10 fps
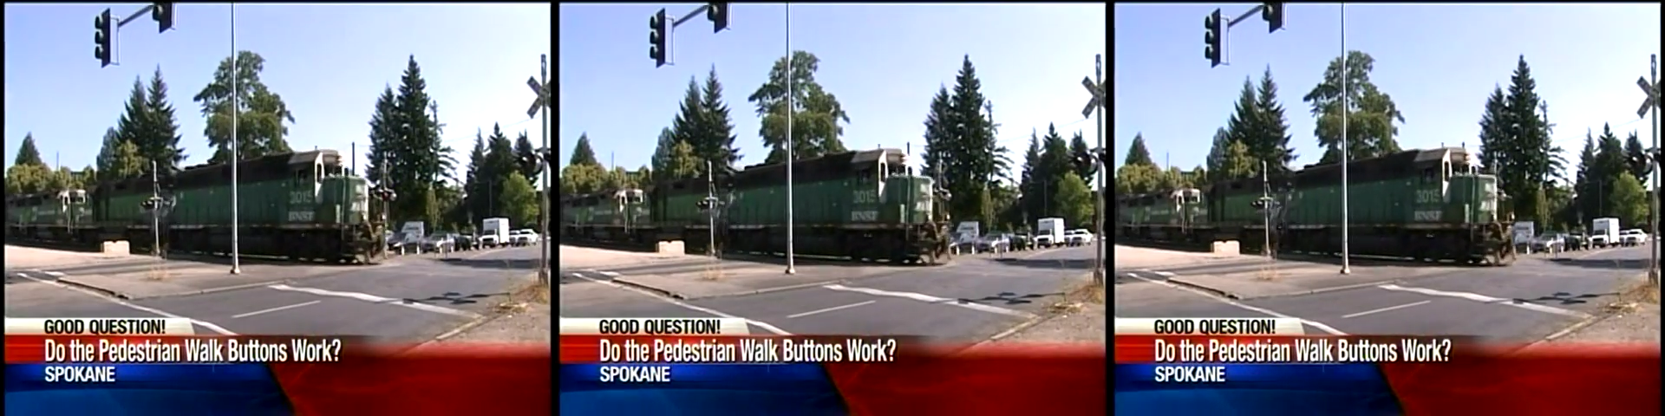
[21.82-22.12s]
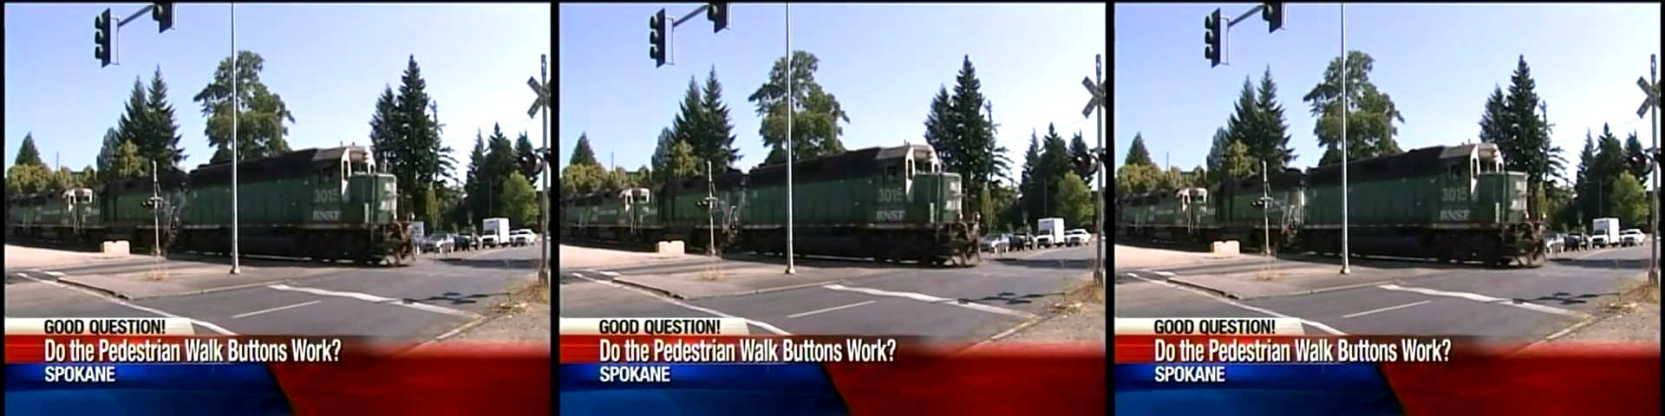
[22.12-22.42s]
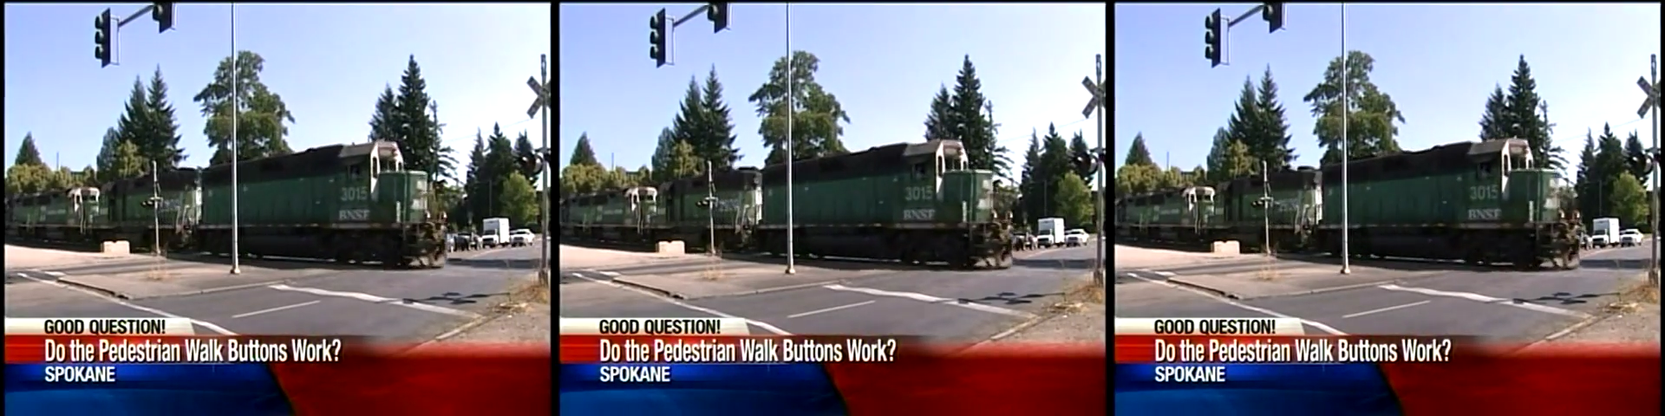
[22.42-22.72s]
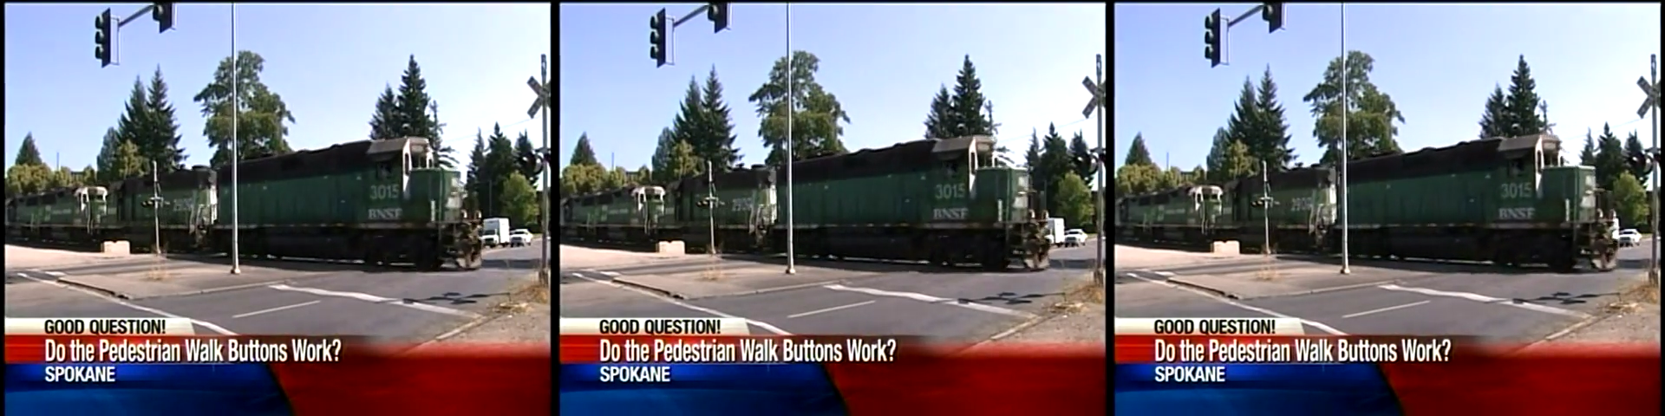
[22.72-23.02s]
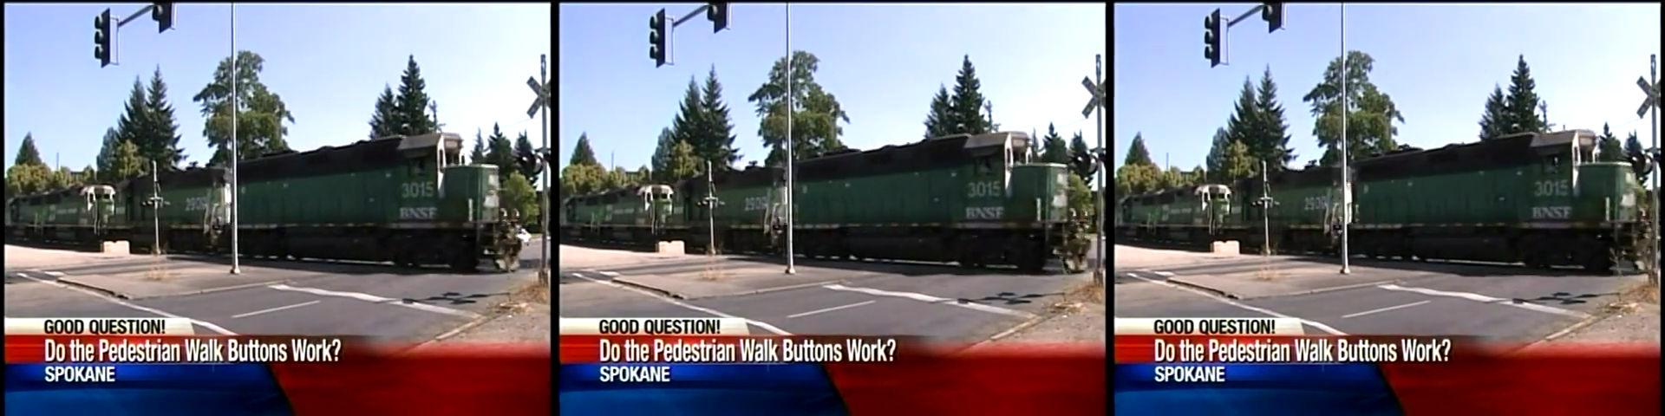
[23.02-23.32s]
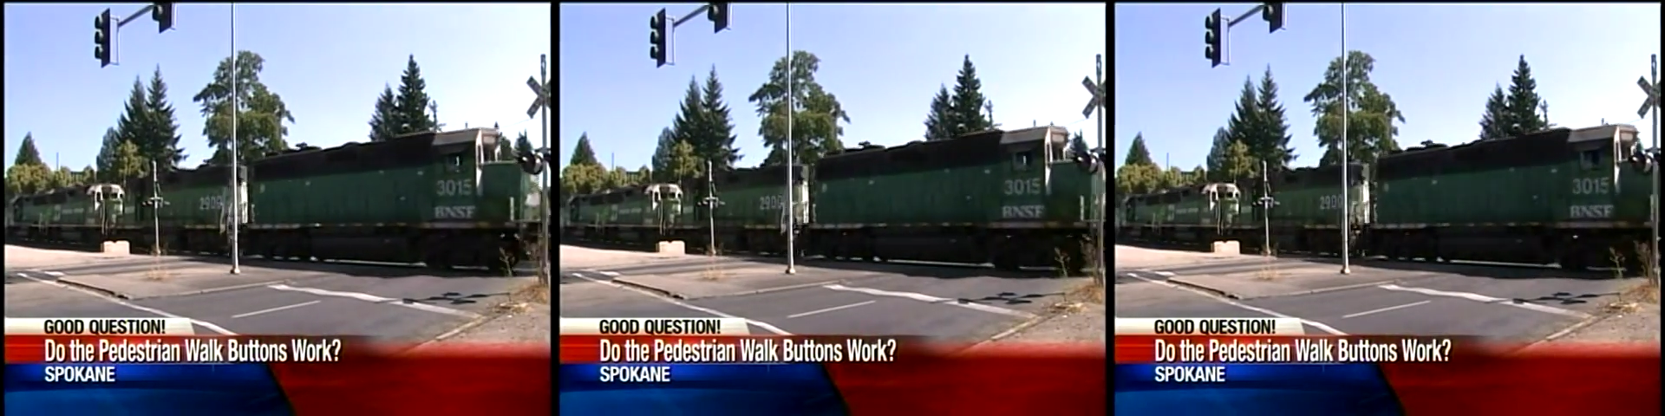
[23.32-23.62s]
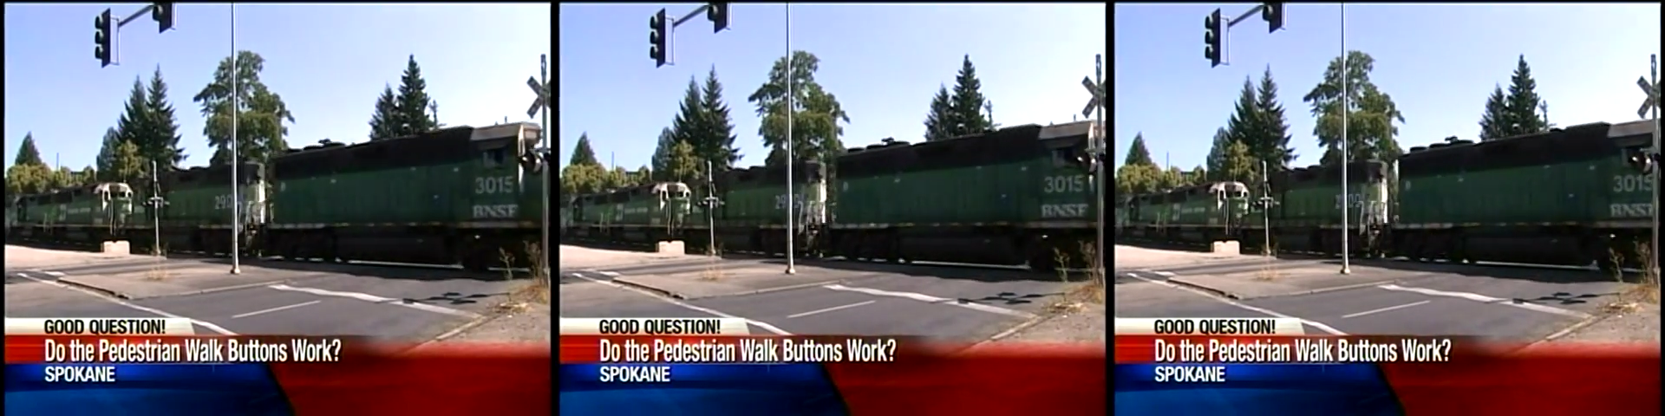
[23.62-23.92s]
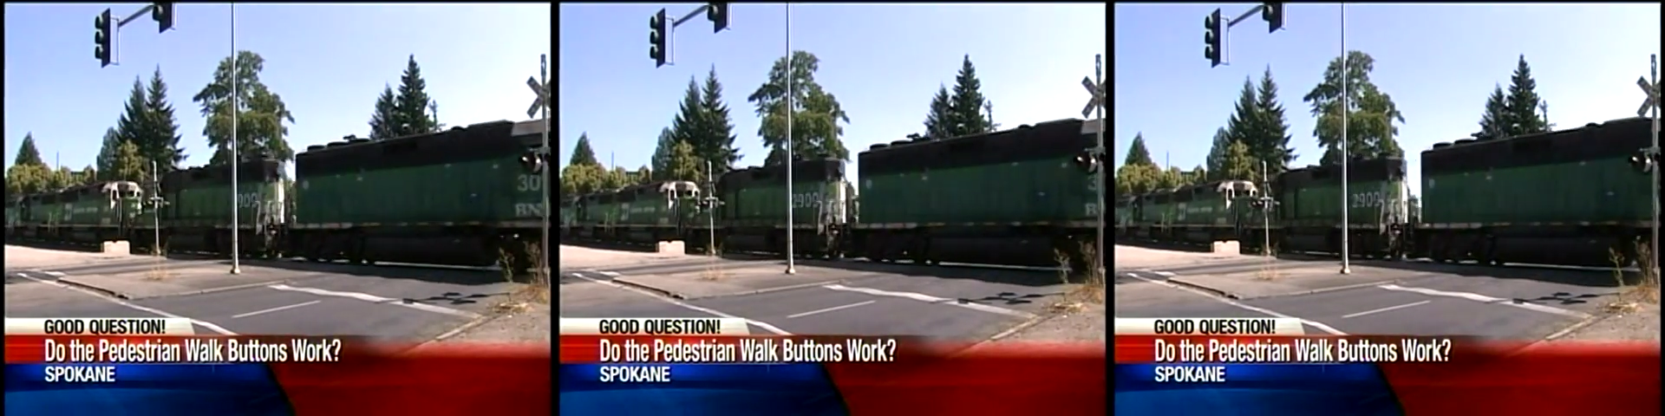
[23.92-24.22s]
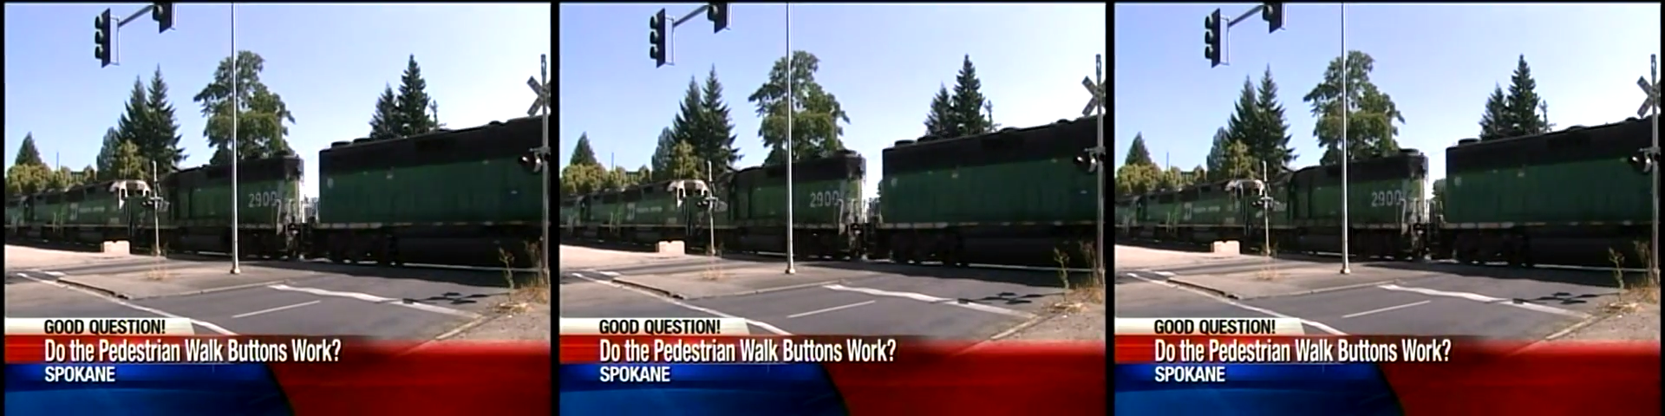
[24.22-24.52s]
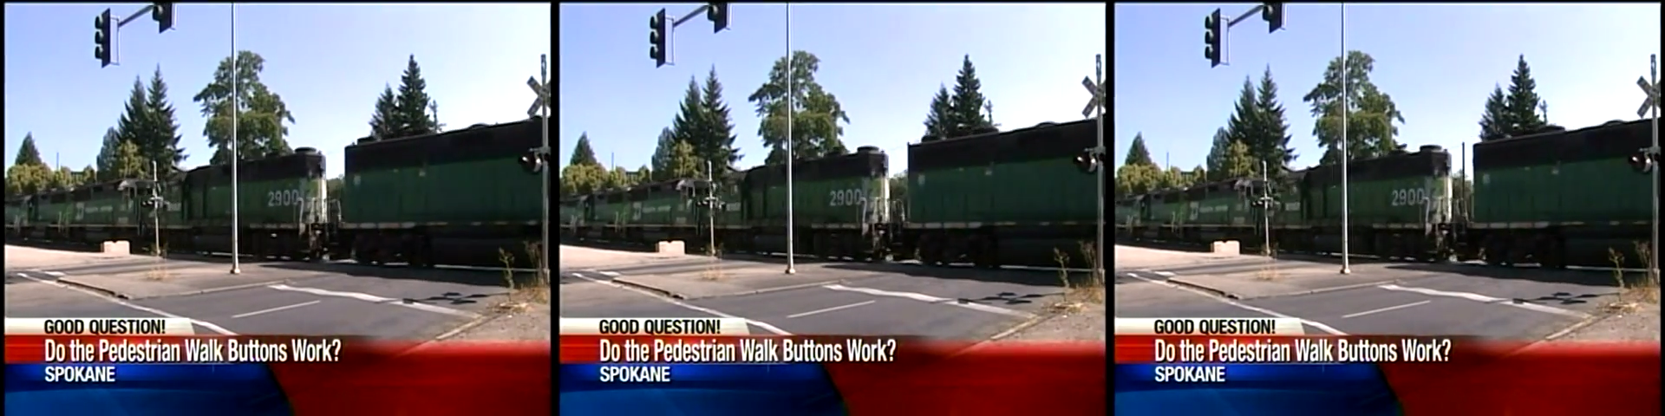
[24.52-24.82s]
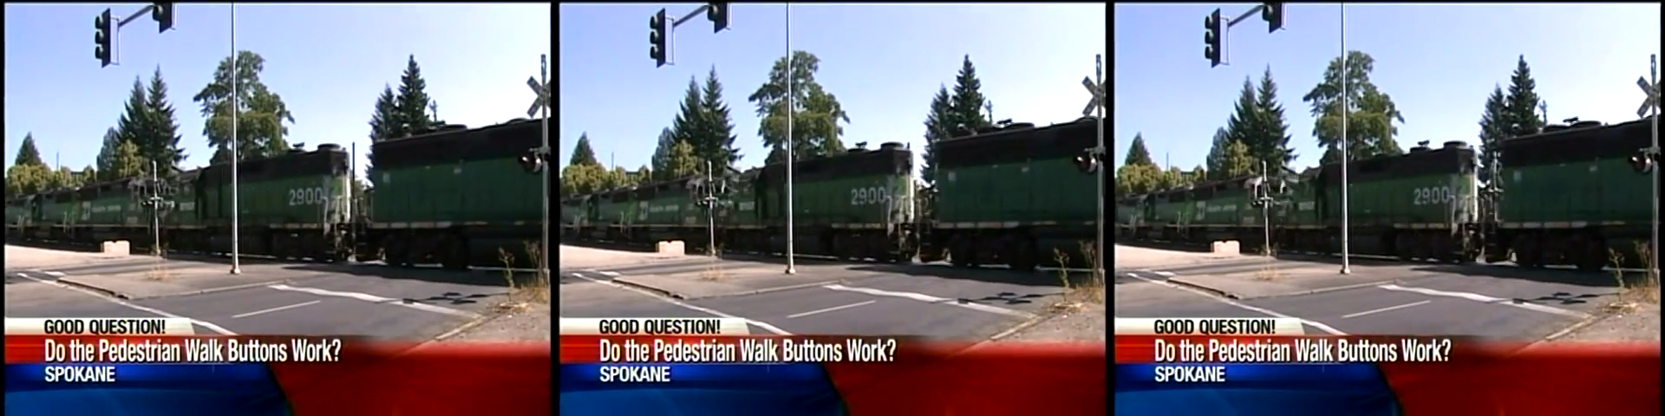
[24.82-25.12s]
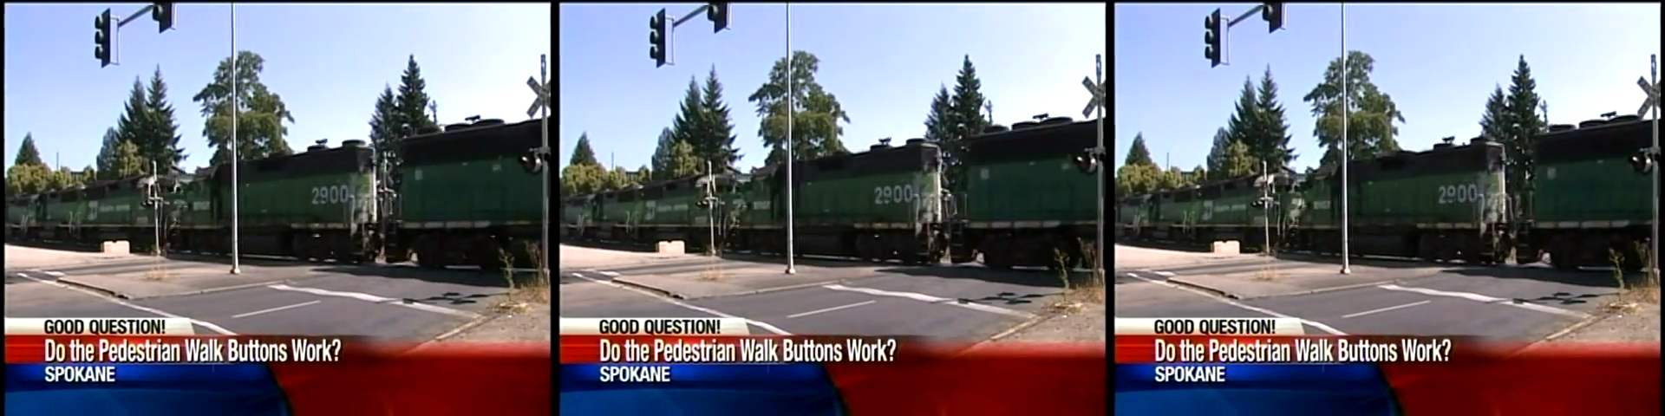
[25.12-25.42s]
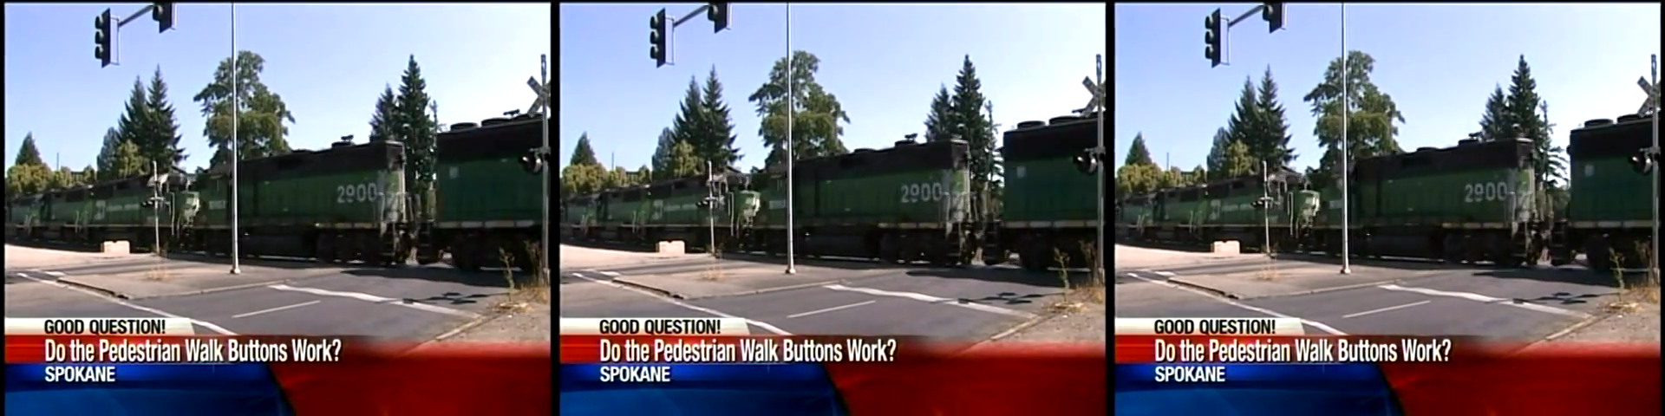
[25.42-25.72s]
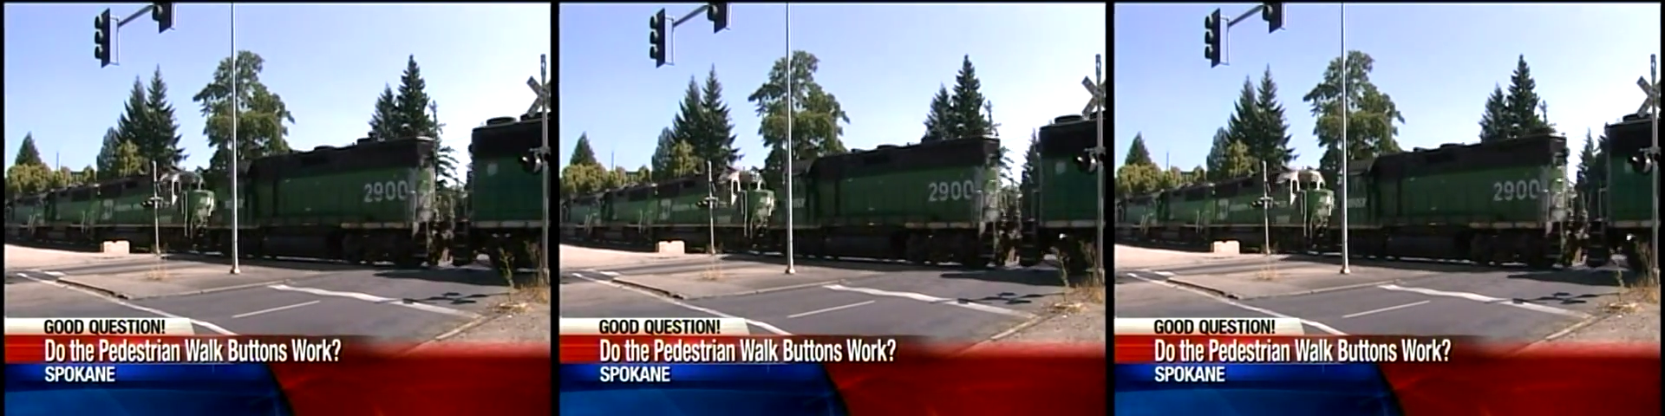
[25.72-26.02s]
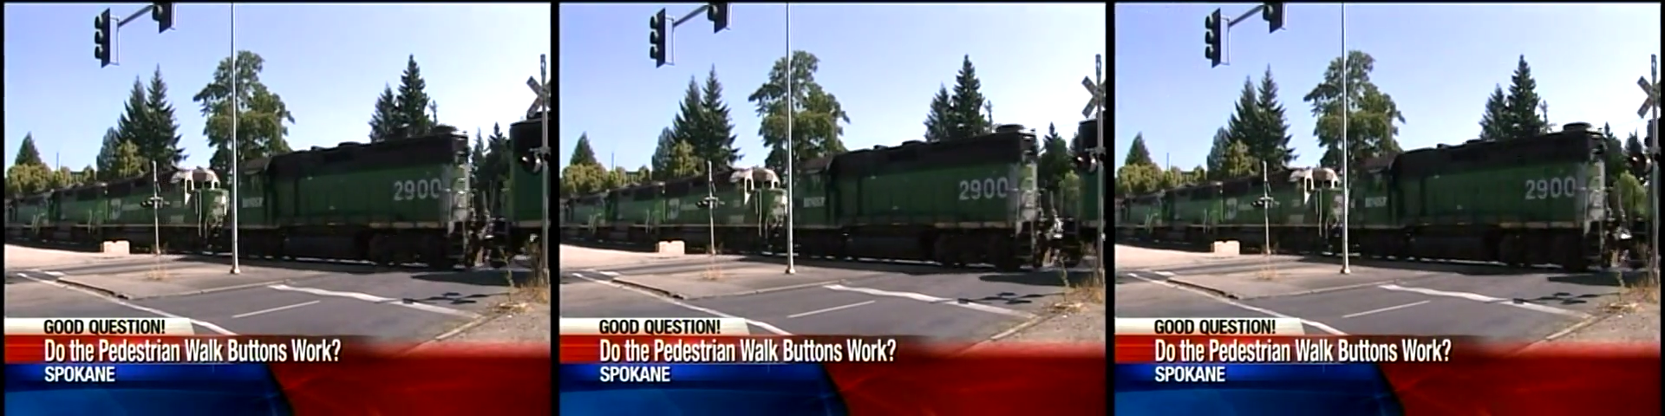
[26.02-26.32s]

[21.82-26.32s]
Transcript: No face is visible, so there are no lips to read.